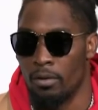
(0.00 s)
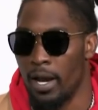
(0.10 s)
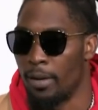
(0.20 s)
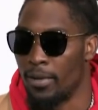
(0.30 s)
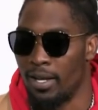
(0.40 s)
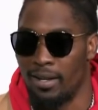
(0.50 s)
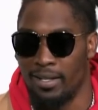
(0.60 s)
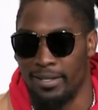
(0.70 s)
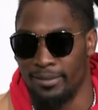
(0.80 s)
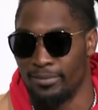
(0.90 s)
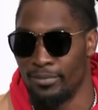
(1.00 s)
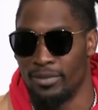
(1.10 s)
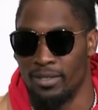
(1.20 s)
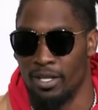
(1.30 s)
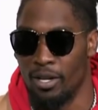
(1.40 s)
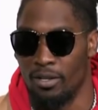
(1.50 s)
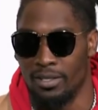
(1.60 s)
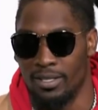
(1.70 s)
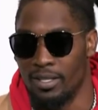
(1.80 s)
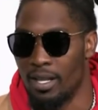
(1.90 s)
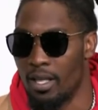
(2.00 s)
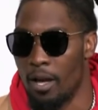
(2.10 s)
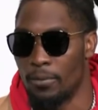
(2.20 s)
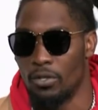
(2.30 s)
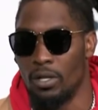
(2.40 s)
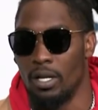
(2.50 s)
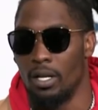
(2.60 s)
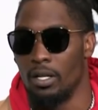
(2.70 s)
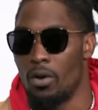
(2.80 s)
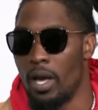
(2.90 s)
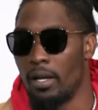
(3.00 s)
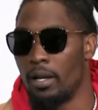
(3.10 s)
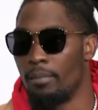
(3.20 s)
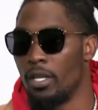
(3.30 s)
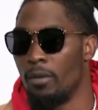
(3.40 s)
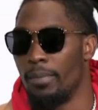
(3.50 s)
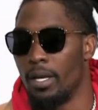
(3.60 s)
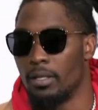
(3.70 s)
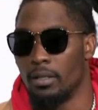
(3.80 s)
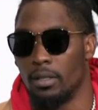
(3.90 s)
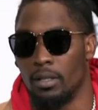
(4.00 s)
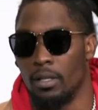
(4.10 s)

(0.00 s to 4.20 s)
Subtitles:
Right, man. You know, it's just another opportunity to go out here and be your best.